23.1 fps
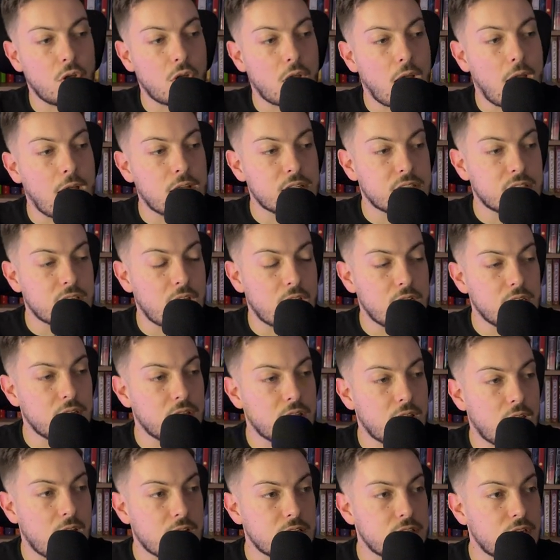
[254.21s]
outside of
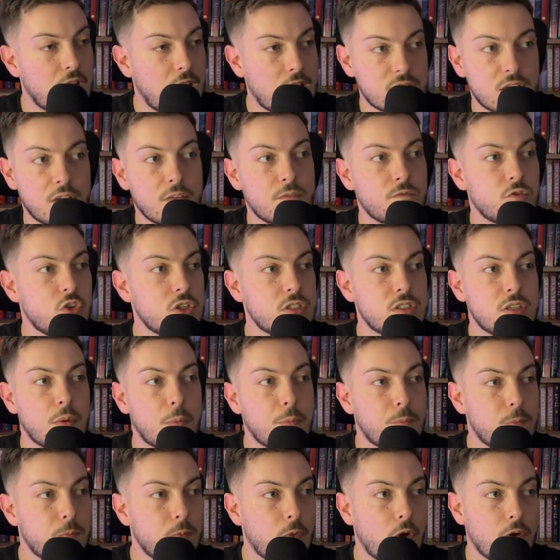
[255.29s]
that, as just
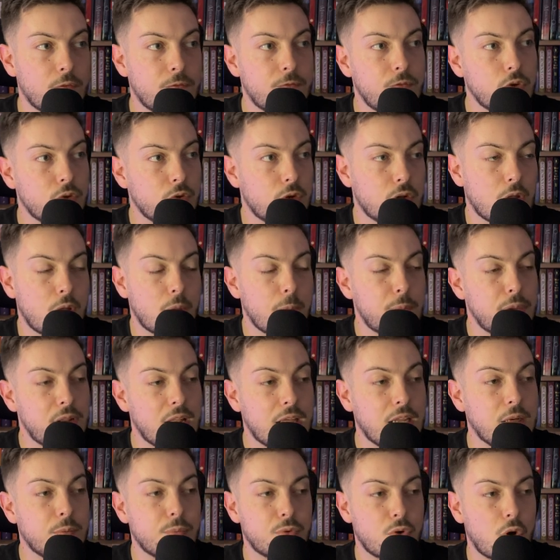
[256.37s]
a
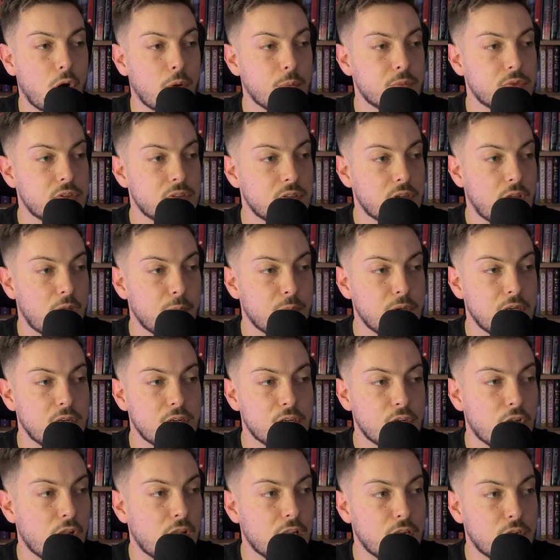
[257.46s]
plain prompt, I mean,
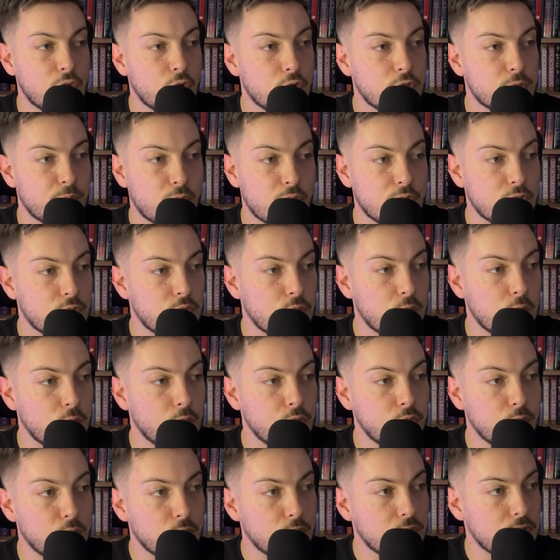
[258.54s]
it looks pretty cool.
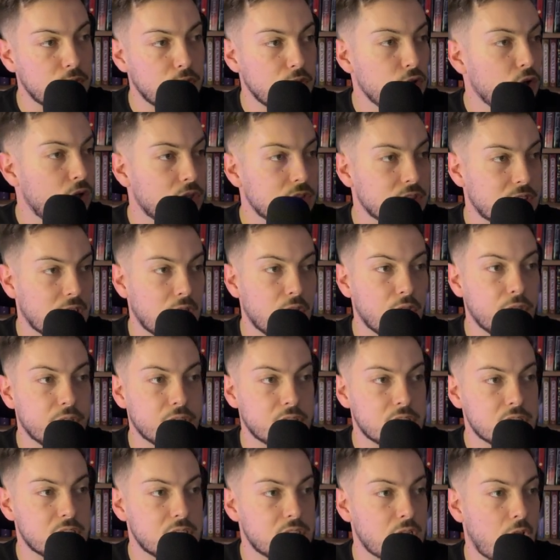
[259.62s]
You can tell this
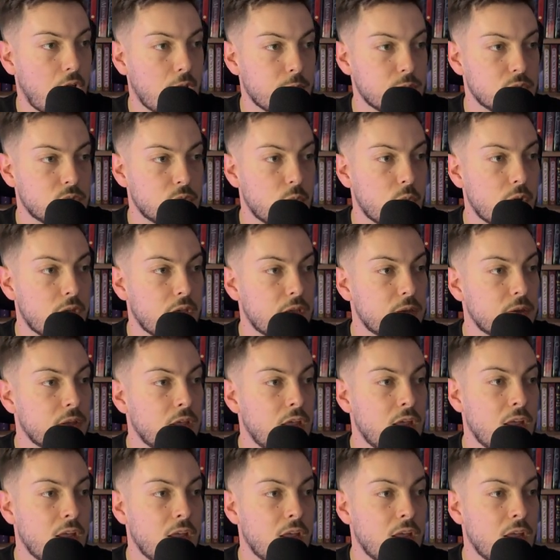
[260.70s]
is Times Square.